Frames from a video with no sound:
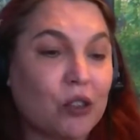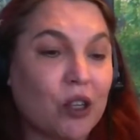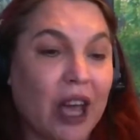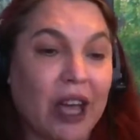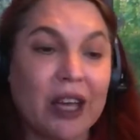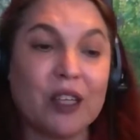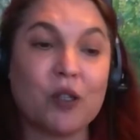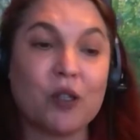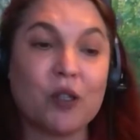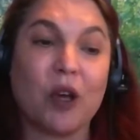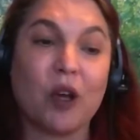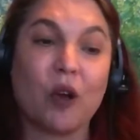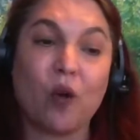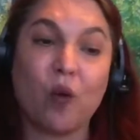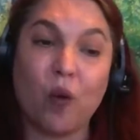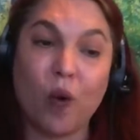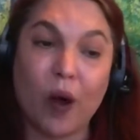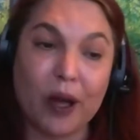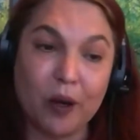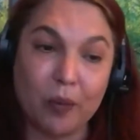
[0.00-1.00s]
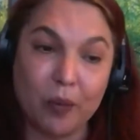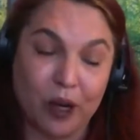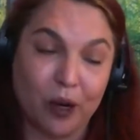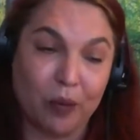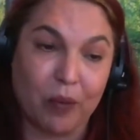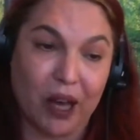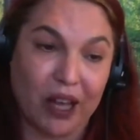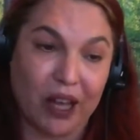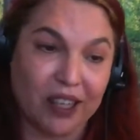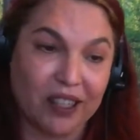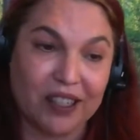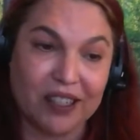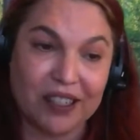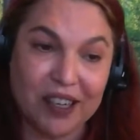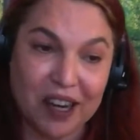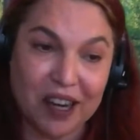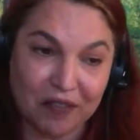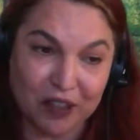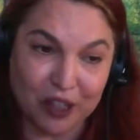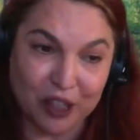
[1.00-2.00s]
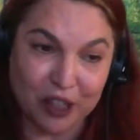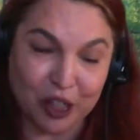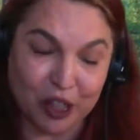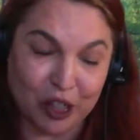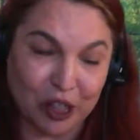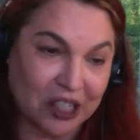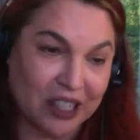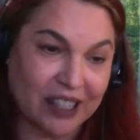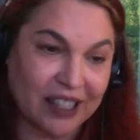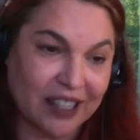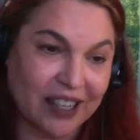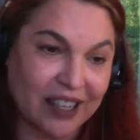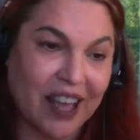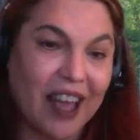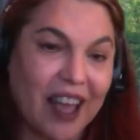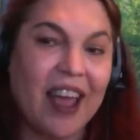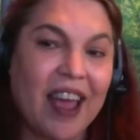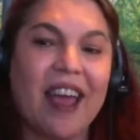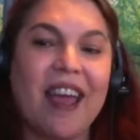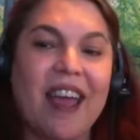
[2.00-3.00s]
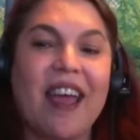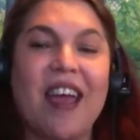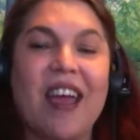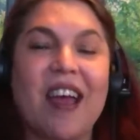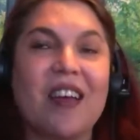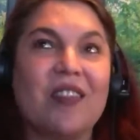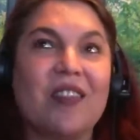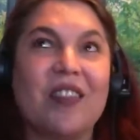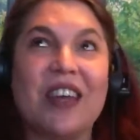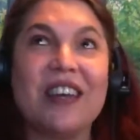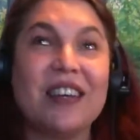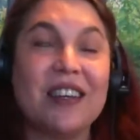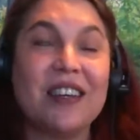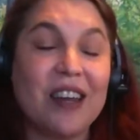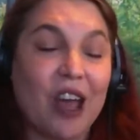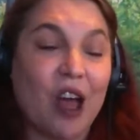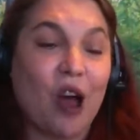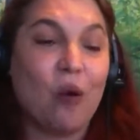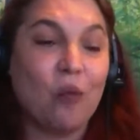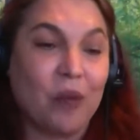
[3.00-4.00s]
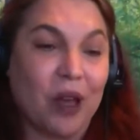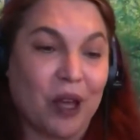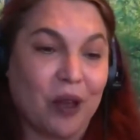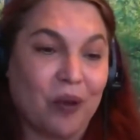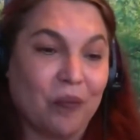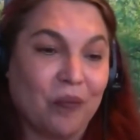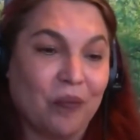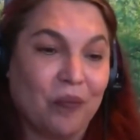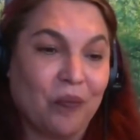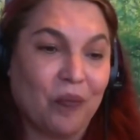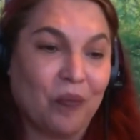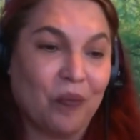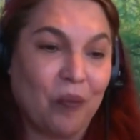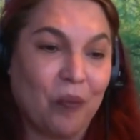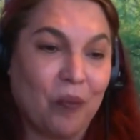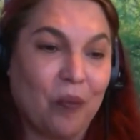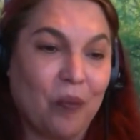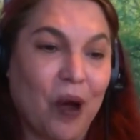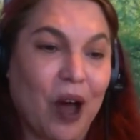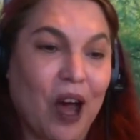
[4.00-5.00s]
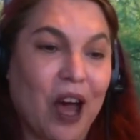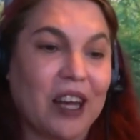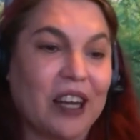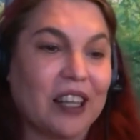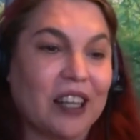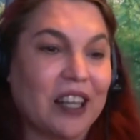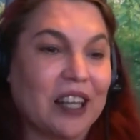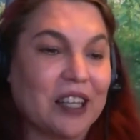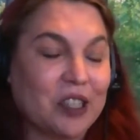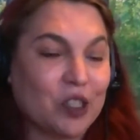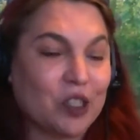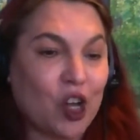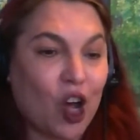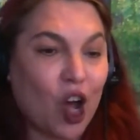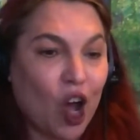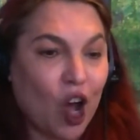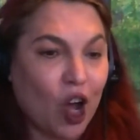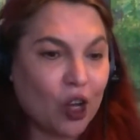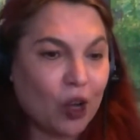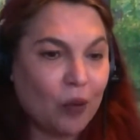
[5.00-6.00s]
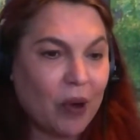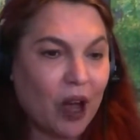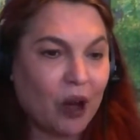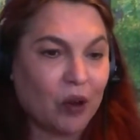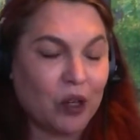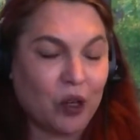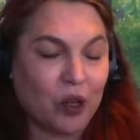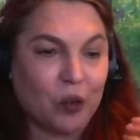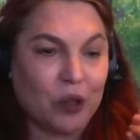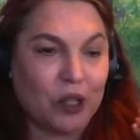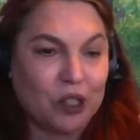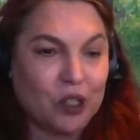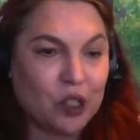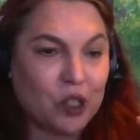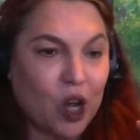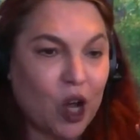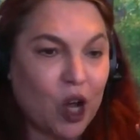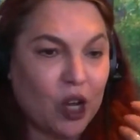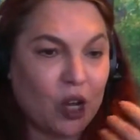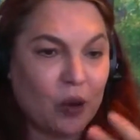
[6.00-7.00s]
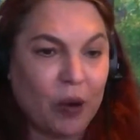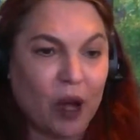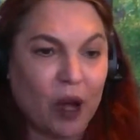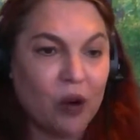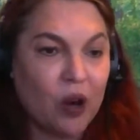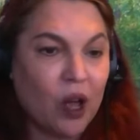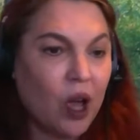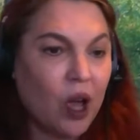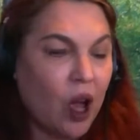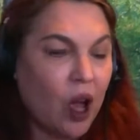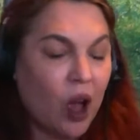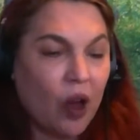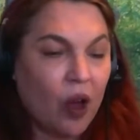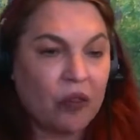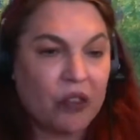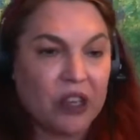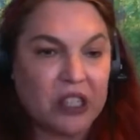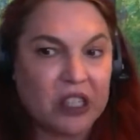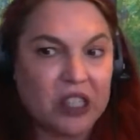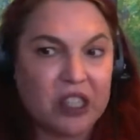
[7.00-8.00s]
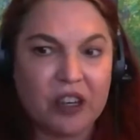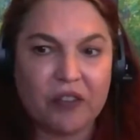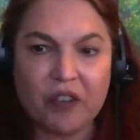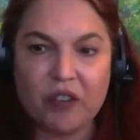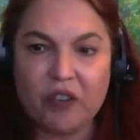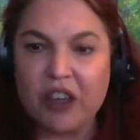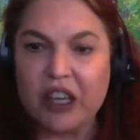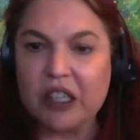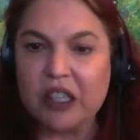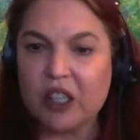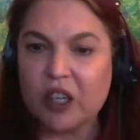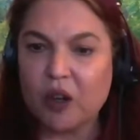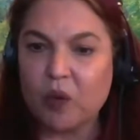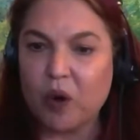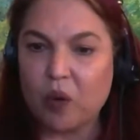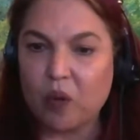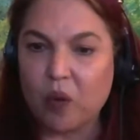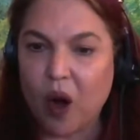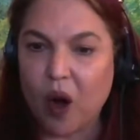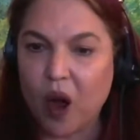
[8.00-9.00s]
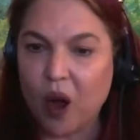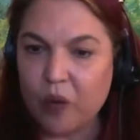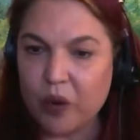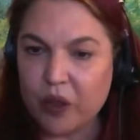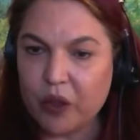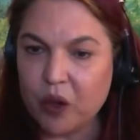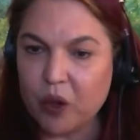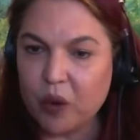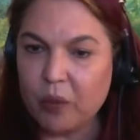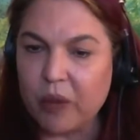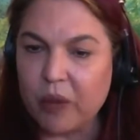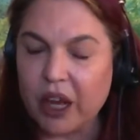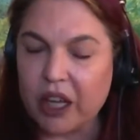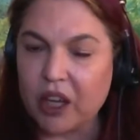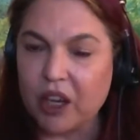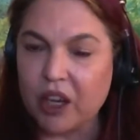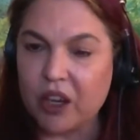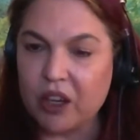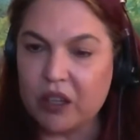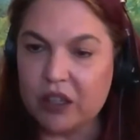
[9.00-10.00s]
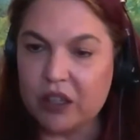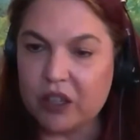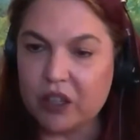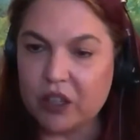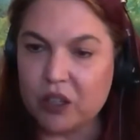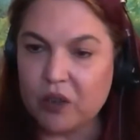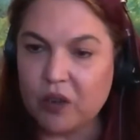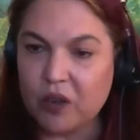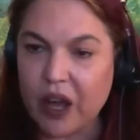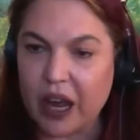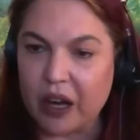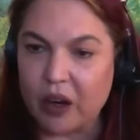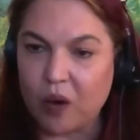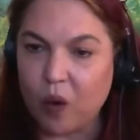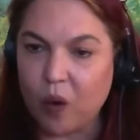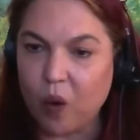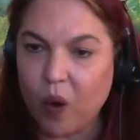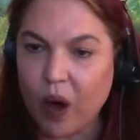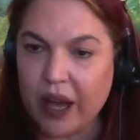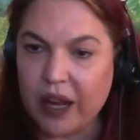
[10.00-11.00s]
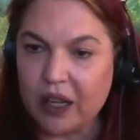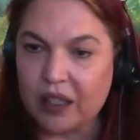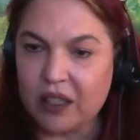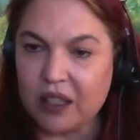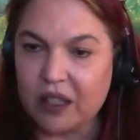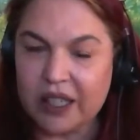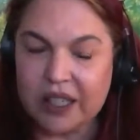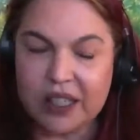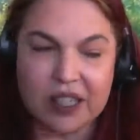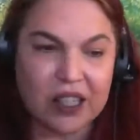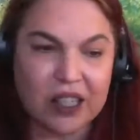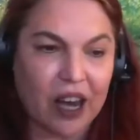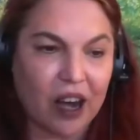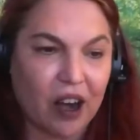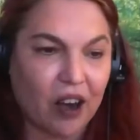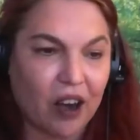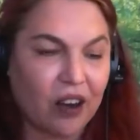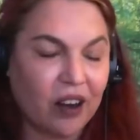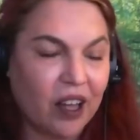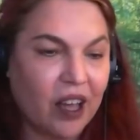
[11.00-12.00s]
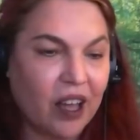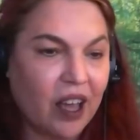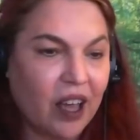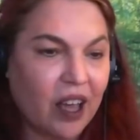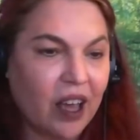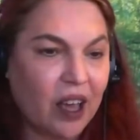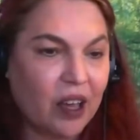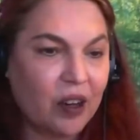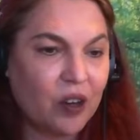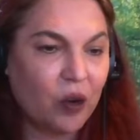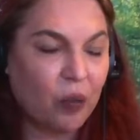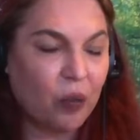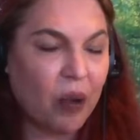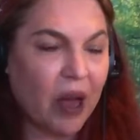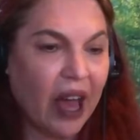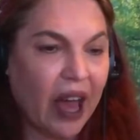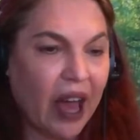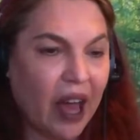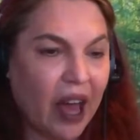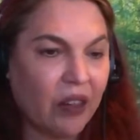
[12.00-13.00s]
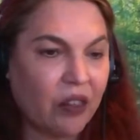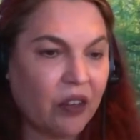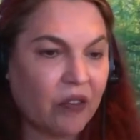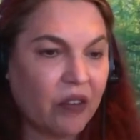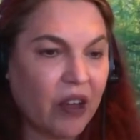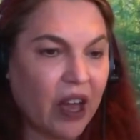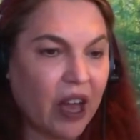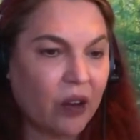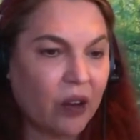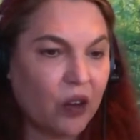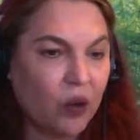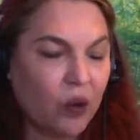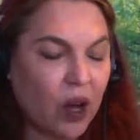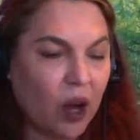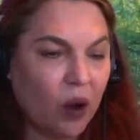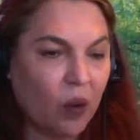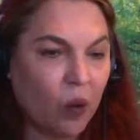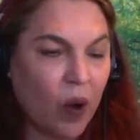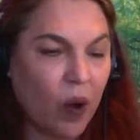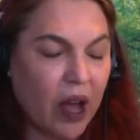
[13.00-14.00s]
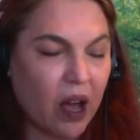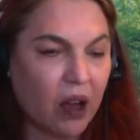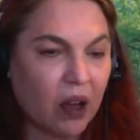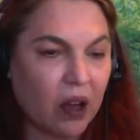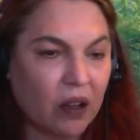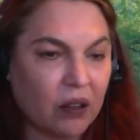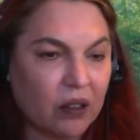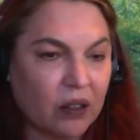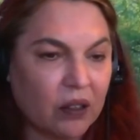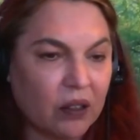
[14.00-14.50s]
I had spent quite a bit of money, didn't have insurance, and they didn't help me. But let's talk about you. Let's talk about these different things that were wrong with you. My goodness, you had quite a list there, and your path of how you got well.